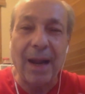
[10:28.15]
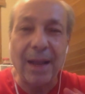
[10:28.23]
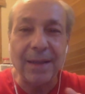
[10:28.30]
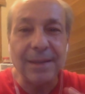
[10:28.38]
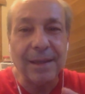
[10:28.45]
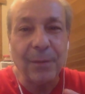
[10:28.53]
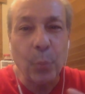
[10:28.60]
I
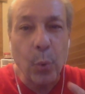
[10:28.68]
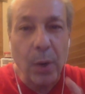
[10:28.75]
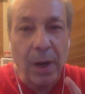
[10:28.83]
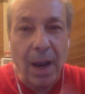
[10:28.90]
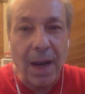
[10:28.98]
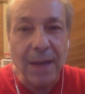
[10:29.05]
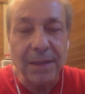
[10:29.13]
said, what
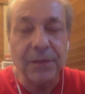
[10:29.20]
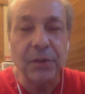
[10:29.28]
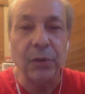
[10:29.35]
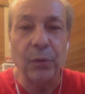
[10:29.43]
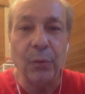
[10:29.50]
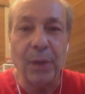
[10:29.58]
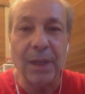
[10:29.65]
I
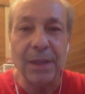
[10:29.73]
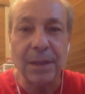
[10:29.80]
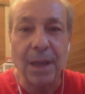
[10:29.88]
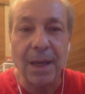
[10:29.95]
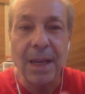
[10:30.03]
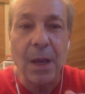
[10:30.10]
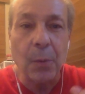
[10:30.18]
do is
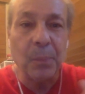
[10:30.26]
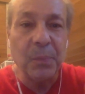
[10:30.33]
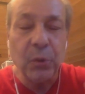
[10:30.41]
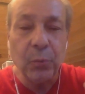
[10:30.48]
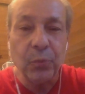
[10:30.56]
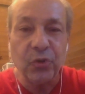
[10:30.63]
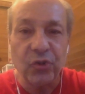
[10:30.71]
I help
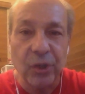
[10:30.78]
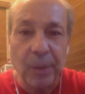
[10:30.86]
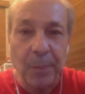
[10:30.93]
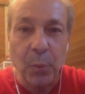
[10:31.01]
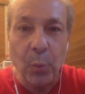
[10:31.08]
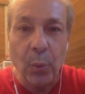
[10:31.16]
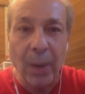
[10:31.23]
you chip
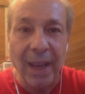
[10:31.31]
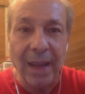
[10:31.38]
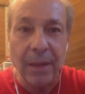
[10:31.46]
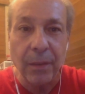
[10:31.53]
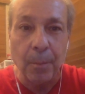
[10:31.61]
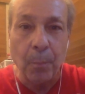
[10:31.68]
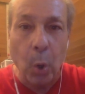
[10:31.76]
away
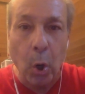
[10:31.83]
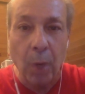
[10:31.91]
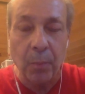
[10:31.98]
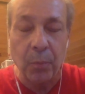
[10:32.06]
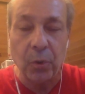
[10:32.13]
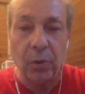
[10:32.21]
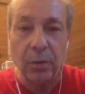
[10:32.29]
the
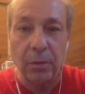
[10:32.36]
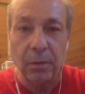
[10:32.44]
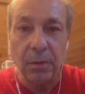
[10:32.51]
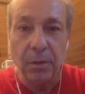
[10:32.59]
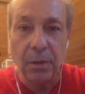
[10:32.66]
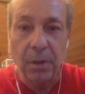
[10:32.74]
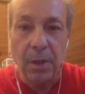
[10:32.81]
marble
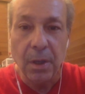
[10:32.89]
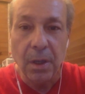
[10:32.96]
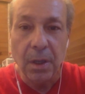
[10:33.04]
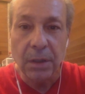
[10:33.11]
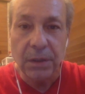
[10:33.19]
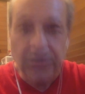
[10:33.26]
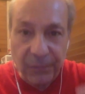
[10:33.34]

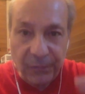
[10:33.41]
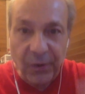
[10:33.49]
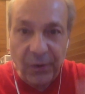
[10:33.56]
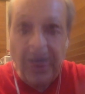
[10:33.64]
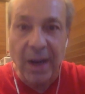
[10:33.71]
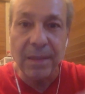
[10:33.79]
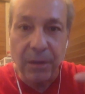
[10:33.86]
to
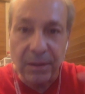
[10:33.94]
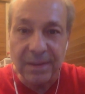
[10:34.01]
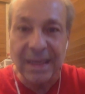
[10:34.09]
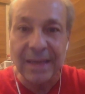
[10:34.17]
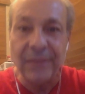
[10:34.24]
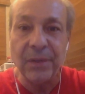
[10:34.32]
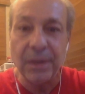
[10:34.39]
find the
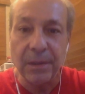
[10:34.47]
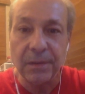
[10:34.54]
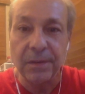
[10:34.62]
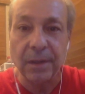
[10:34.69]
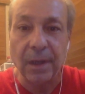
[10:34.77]
David inside.